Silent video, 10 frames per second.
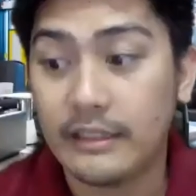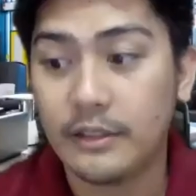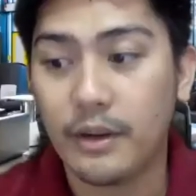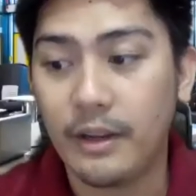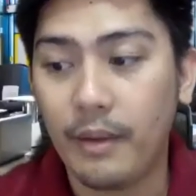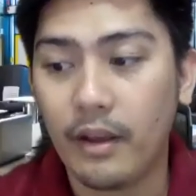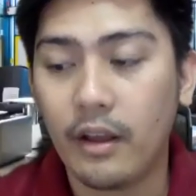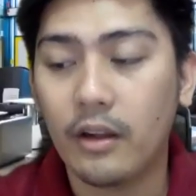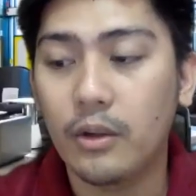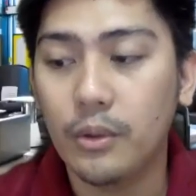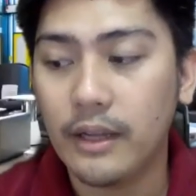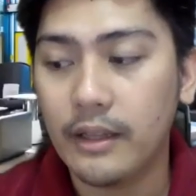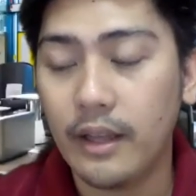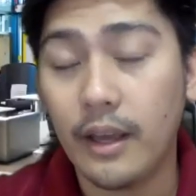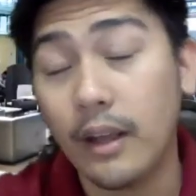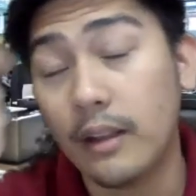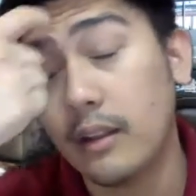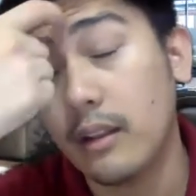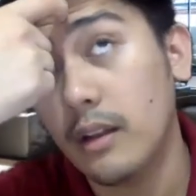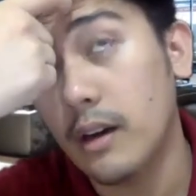it's already included
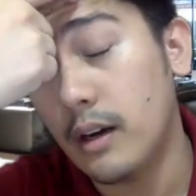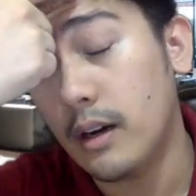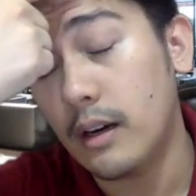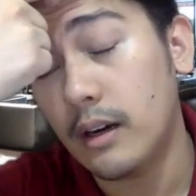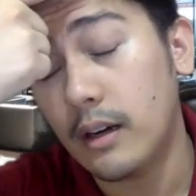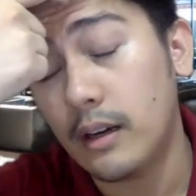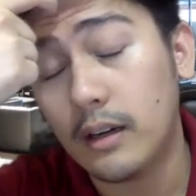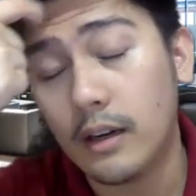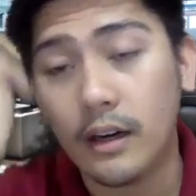in the,